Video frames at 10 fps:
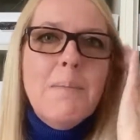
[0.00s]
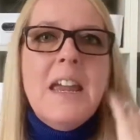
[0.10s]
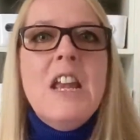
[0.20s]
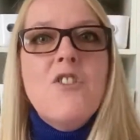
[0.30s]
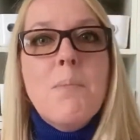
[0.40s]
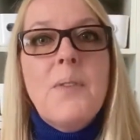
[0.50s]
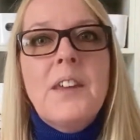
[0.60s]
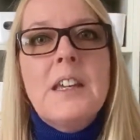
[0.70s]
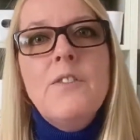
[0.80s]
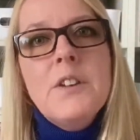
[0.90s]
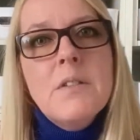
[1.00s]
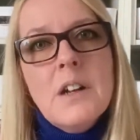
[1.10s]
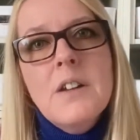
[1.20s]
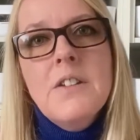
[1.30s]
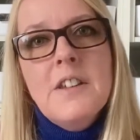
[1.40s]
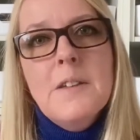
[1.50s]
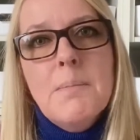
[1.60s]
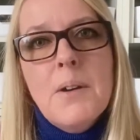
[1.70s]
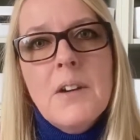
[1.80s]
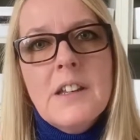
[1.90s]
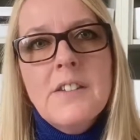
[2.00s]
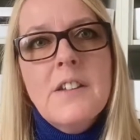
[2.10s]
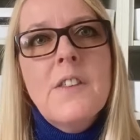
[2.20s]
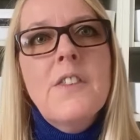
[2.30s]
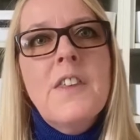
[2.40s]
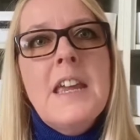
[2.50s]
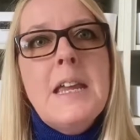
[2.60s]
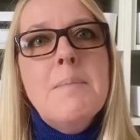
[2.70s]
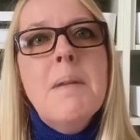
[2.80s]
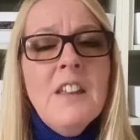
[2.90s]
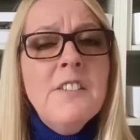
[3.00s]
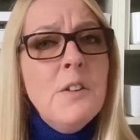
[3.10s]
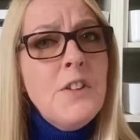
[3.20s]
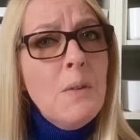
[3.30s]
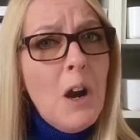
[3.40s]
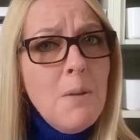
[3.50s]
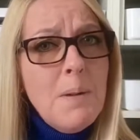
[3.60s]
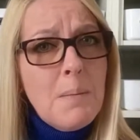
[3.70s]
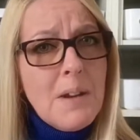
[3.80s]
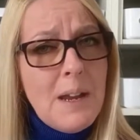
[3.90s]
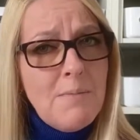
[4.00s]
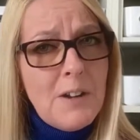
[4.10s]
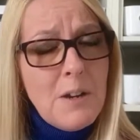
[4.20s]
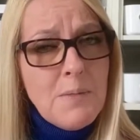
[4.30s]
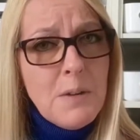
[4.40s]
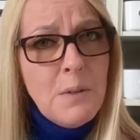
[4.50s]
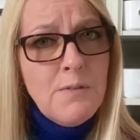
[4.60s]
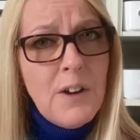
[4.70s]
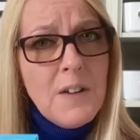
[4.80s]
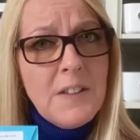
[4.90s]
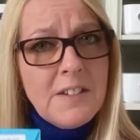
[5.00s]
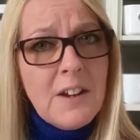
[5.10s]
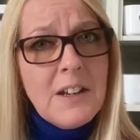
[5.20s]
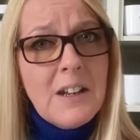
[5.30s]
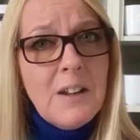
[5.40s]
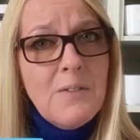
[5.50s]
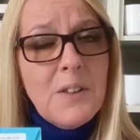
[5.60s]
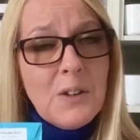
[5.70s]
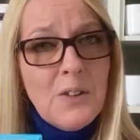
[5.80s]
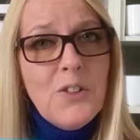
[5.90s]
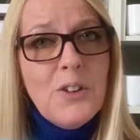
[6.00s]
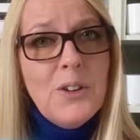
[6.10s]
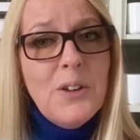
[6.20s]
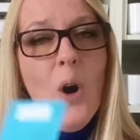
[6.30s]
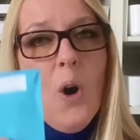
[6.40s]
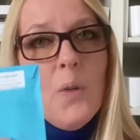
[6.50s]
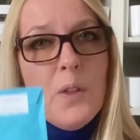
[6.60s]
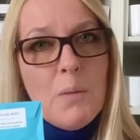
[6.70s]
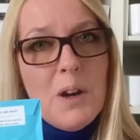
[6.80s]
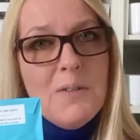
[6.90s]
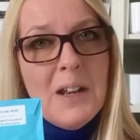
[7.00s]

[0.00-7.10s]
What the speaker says: Each month I give you clues in the blog as to the theme. So if you open up your envelope, you will find the title of the cushion on the woven